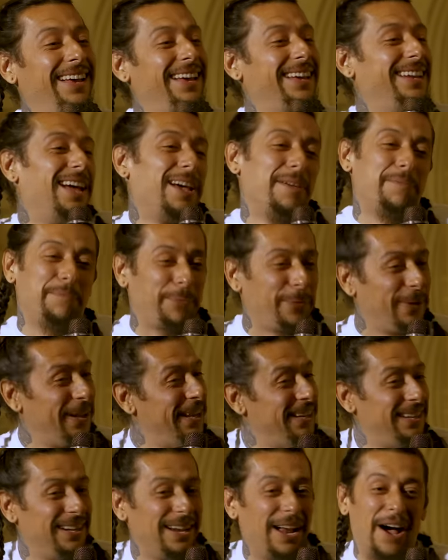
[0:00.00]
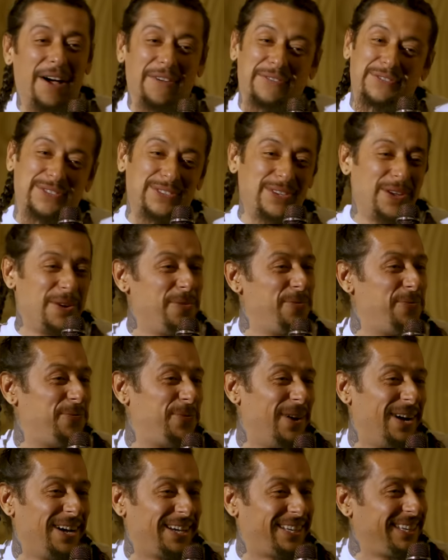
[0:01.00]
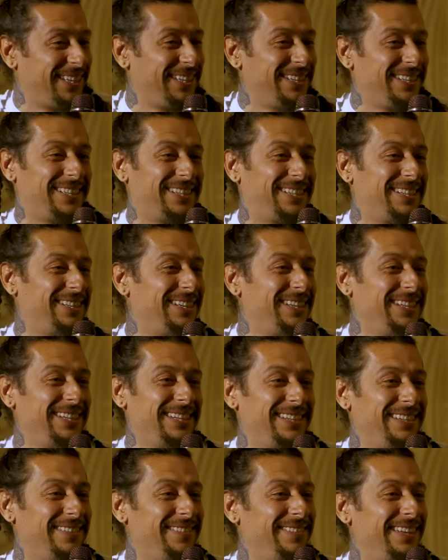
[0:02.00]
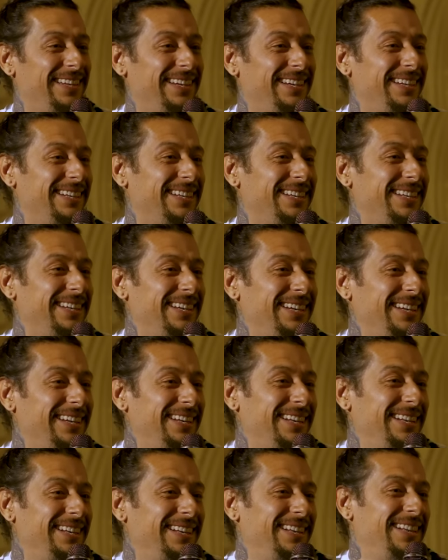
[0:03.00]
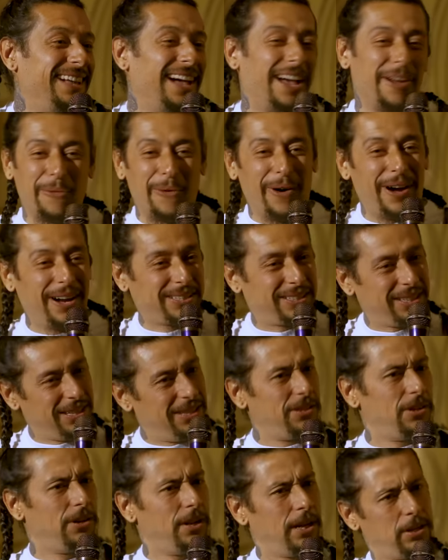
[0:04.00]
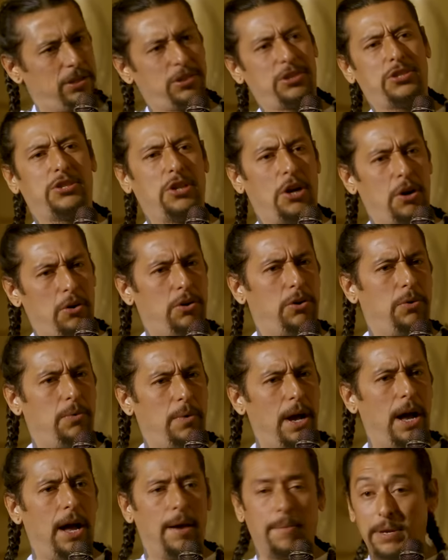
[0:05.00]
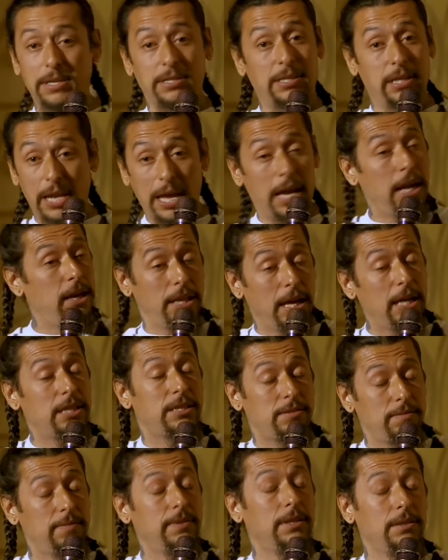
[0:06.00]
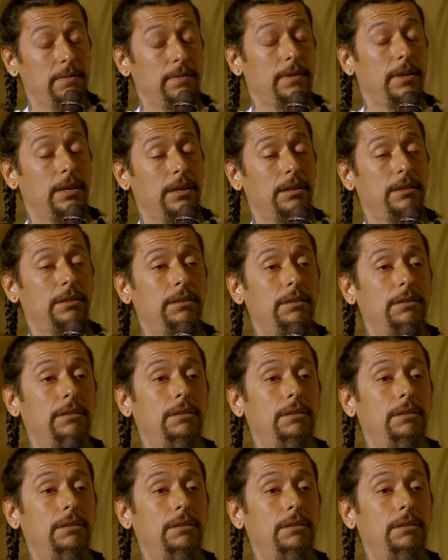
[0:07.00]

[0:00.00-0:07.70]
And I played it off so fucking clean, man. I walked in, they're like, Stoner Rob? I said, hey, that's me, man.